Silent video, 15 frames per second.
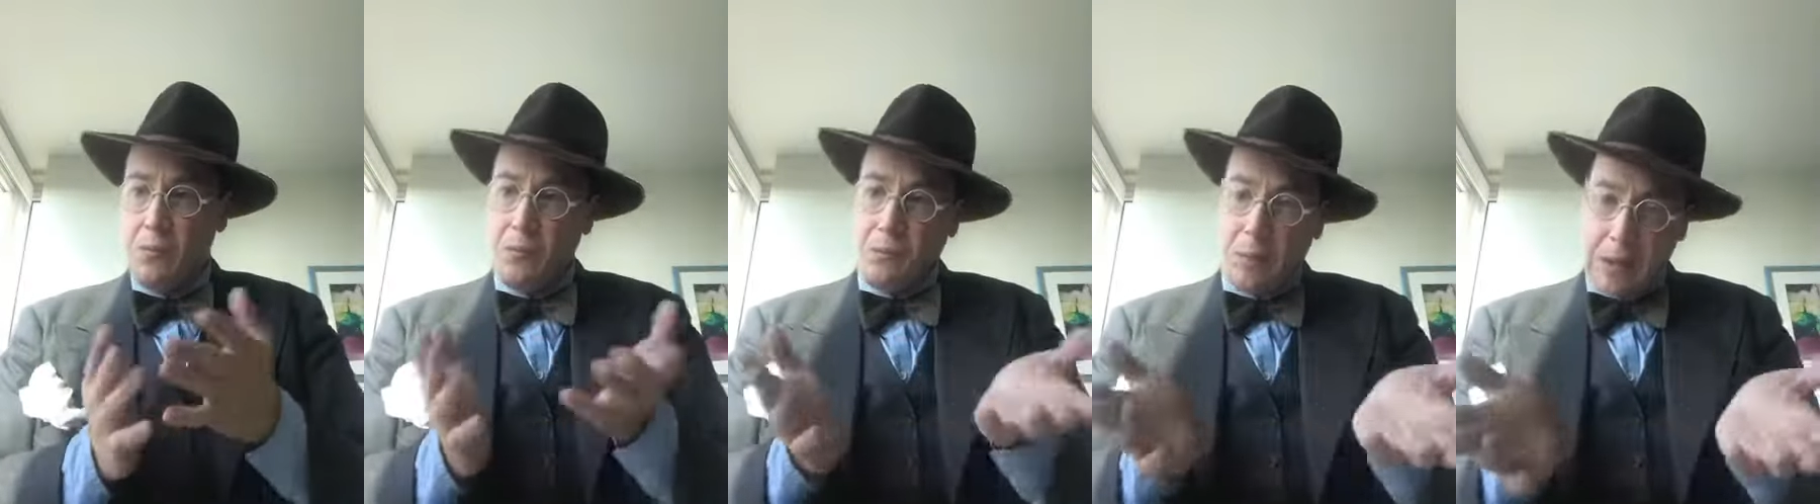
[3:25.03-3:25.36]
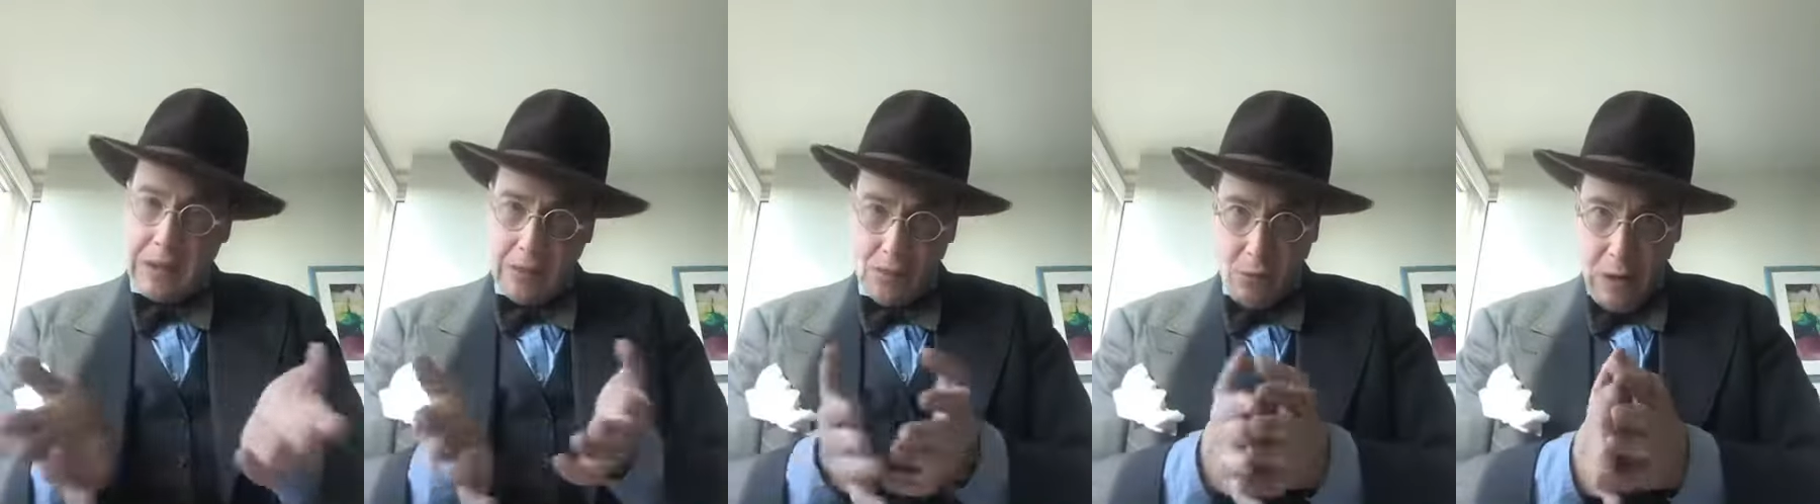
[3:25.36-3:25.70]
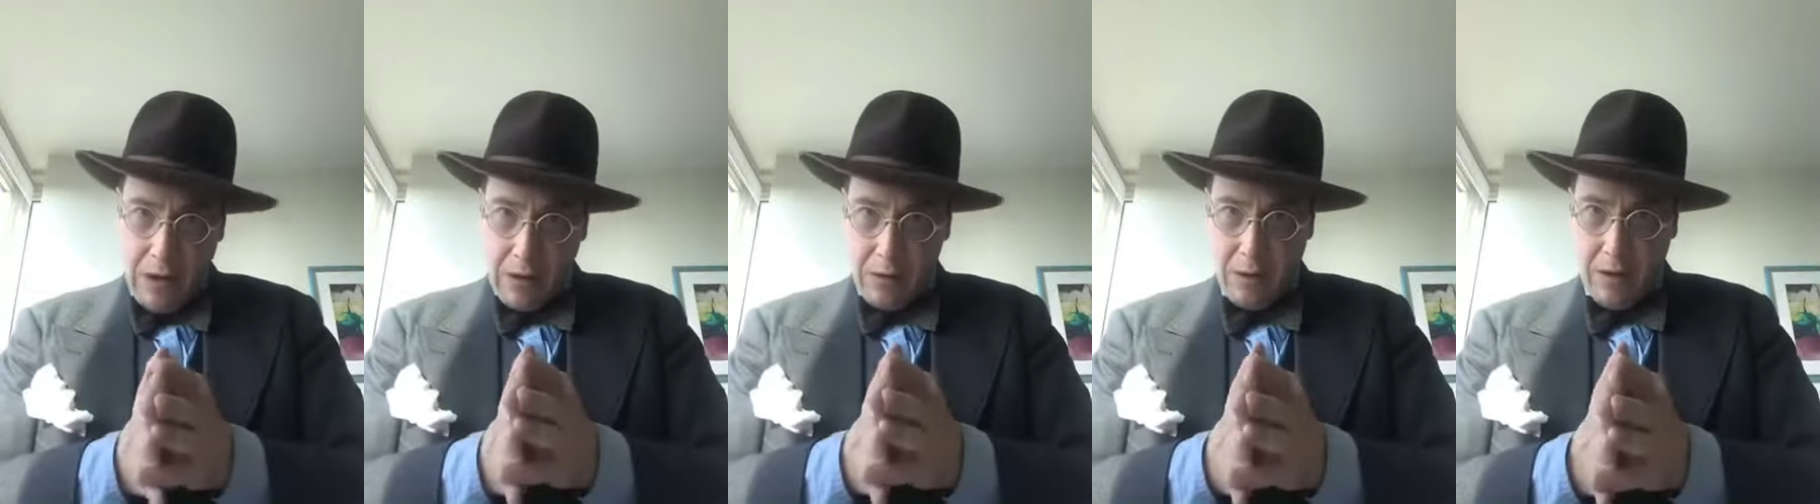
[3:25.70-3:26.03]
but gets
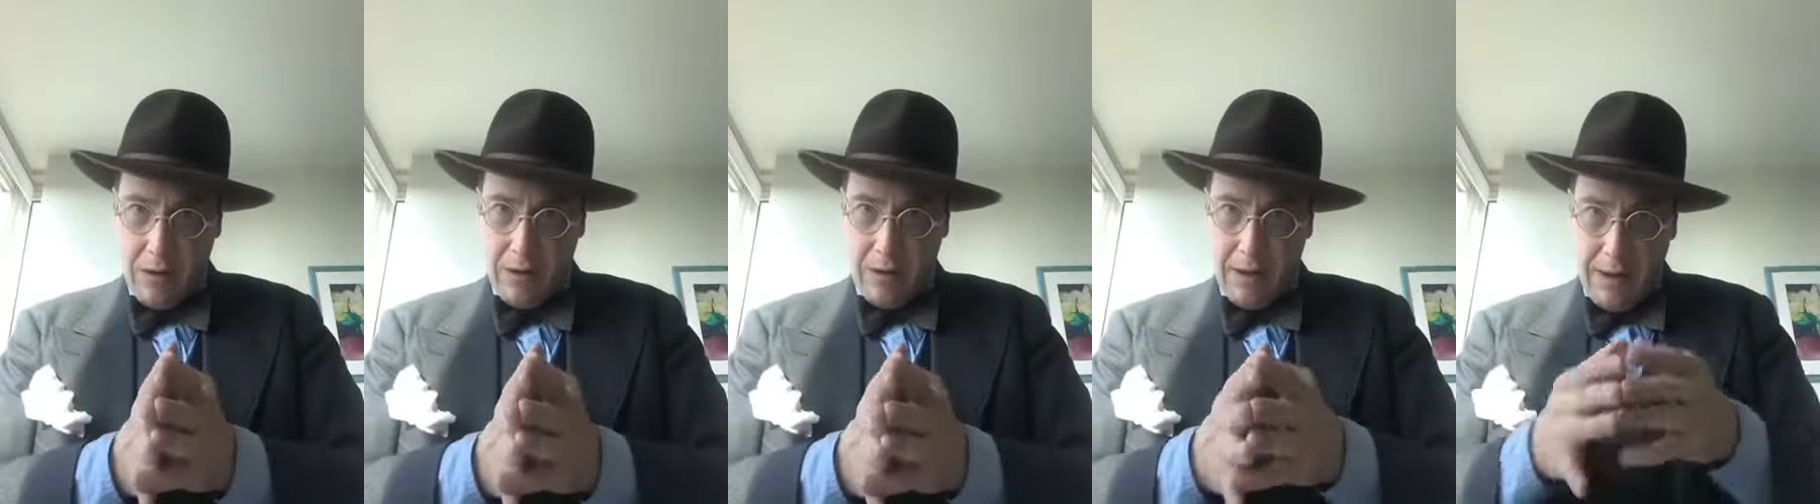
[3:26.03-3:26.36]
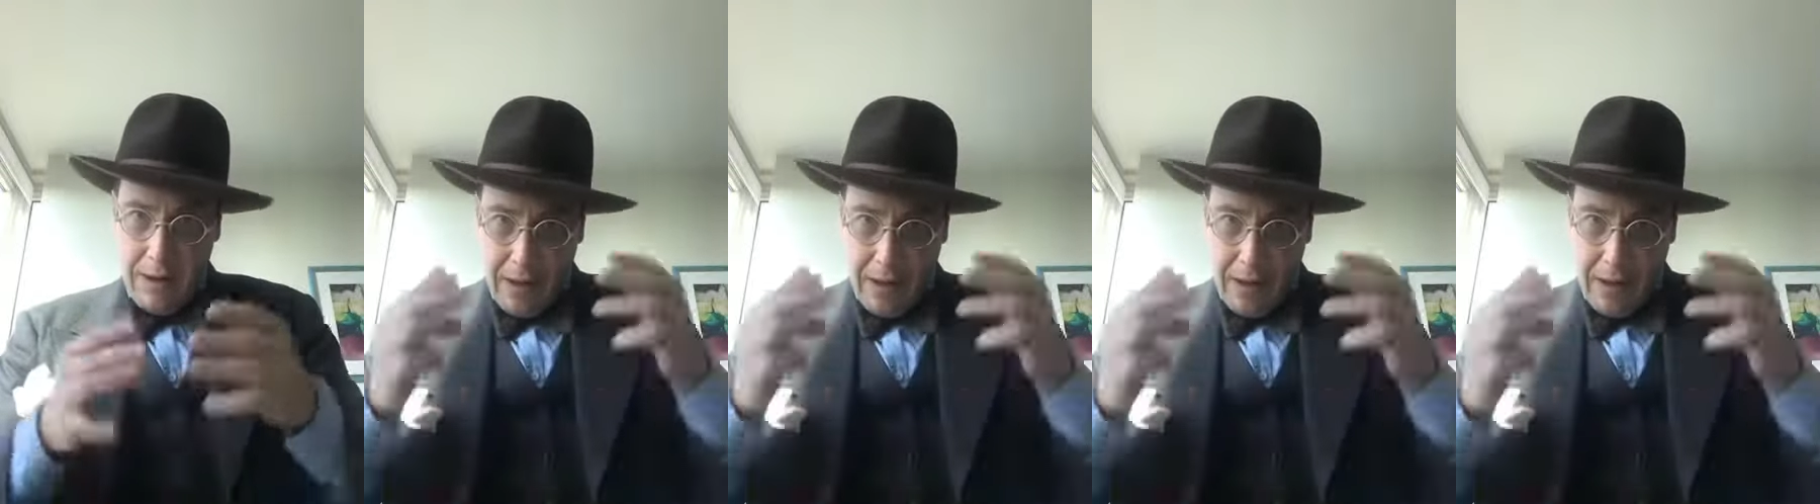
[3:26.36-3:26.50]
rained on,